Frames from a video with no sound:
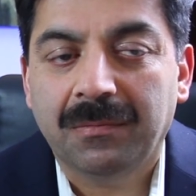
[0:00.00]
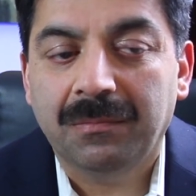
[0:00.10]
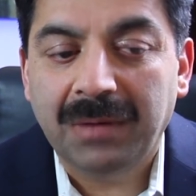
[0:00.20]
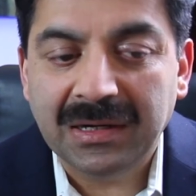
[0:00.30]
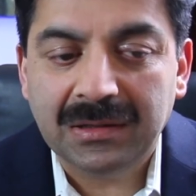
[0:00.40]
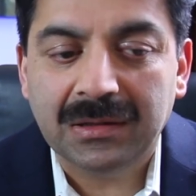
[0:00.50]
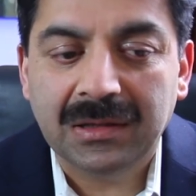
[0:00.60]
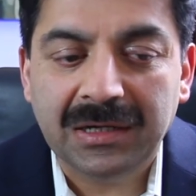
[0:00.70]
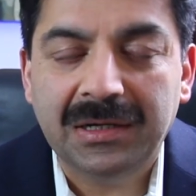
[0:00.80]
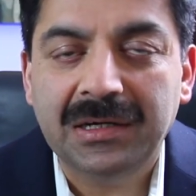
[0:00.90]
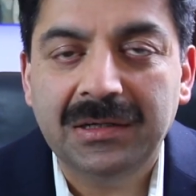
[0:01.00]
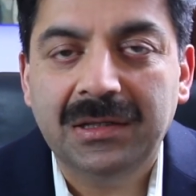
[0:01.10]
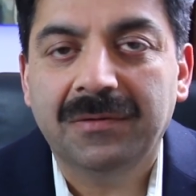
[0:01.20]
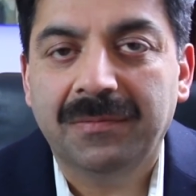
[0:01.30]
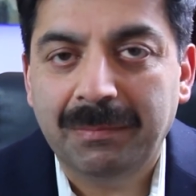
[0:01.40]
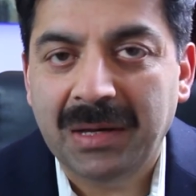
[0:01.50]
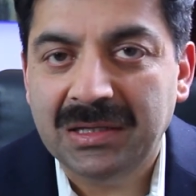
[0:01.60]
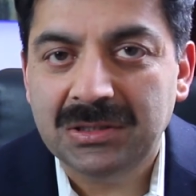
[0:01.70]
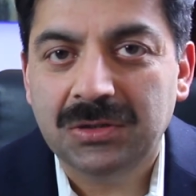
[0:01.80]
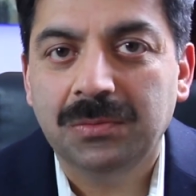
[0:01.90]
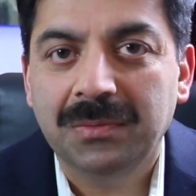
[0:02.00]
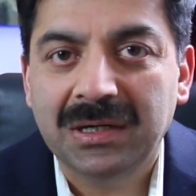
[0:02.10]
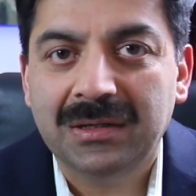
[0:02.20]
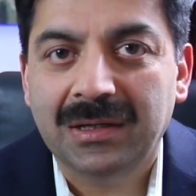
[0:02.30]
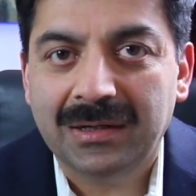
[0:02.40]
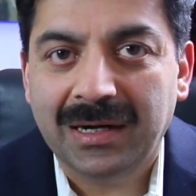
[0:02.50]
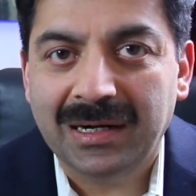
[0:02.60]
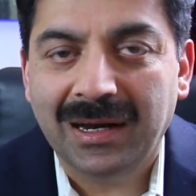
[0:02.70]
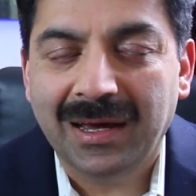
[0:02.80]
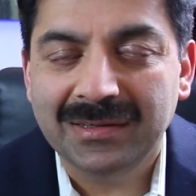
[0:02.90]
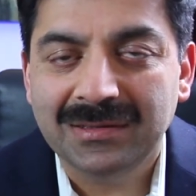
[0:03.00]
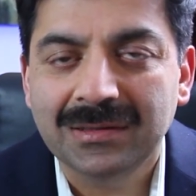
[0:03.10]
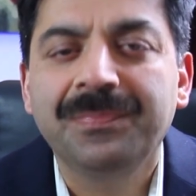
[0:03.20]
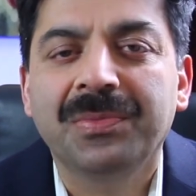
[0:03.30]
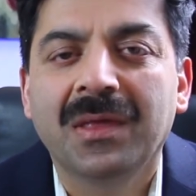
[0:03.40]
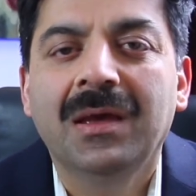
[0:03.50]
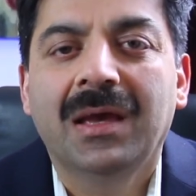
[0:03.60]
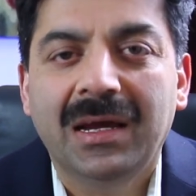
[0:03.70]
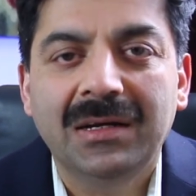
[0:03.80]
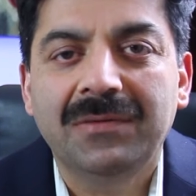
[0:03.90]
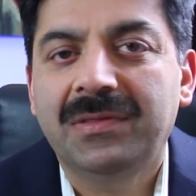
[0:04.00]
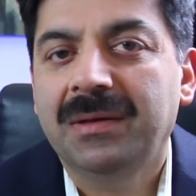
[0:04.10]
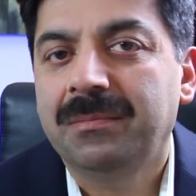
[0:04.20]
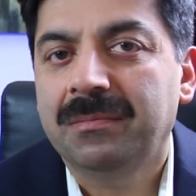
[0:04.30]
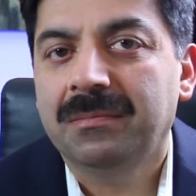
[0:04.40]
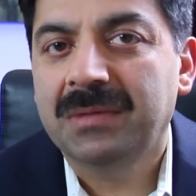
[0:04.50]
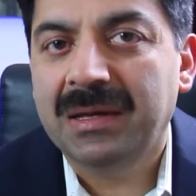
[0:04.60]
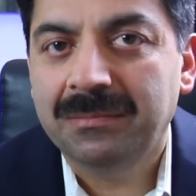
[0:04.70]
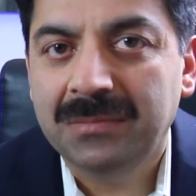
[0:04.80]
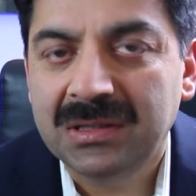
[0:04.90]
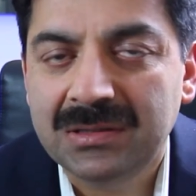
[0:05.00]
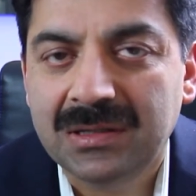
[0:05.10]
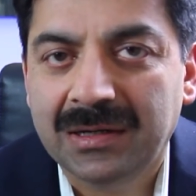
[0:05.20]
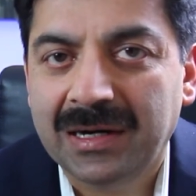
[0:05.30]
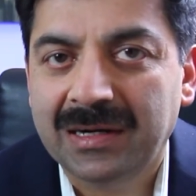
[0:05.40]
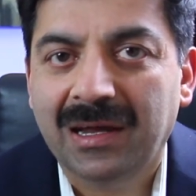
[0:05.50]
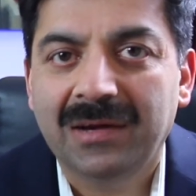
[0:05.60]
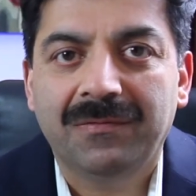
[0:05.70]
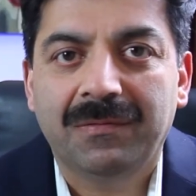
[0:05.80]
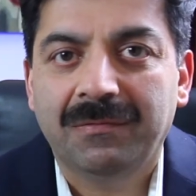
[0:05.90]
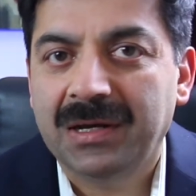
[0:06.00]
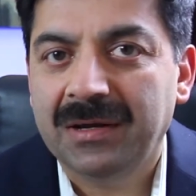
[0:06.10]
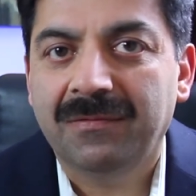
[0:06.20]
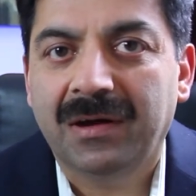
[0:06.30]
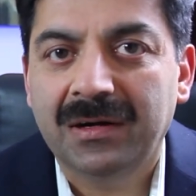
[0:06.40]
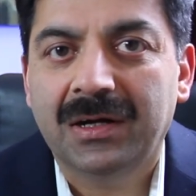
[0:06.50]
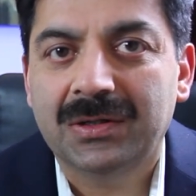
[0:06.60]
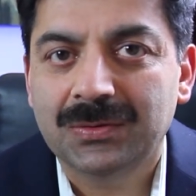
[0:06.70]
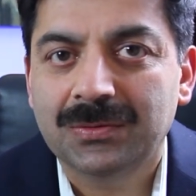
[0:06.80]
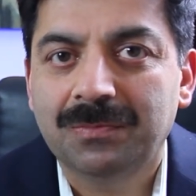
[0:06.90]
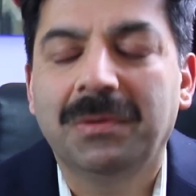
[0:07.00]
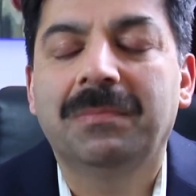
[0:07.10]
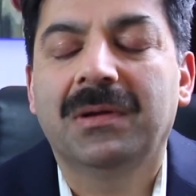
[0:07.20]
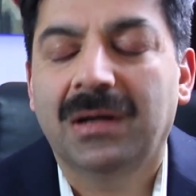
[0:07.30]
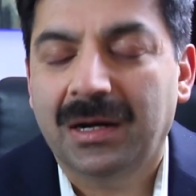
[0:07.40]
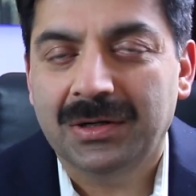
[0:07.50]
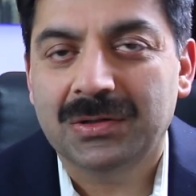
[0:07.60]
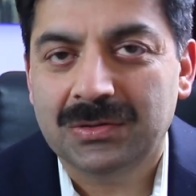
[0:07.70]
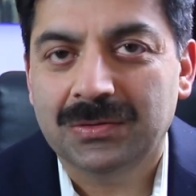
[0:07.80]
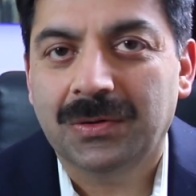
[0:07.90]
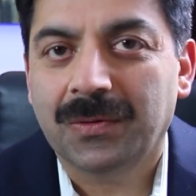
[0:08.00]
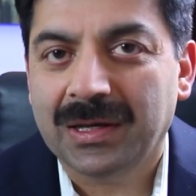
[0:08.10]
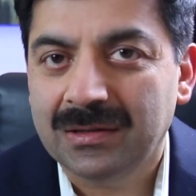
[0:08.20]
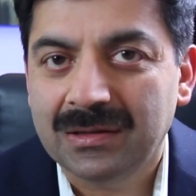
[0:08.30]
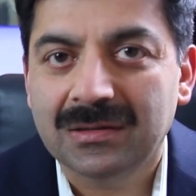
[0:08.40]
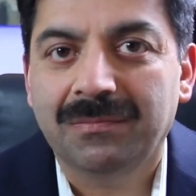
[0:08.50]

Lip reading: they did their best to meet their deadlines. And if they missed a deadline day one or two, people understood, okay, these are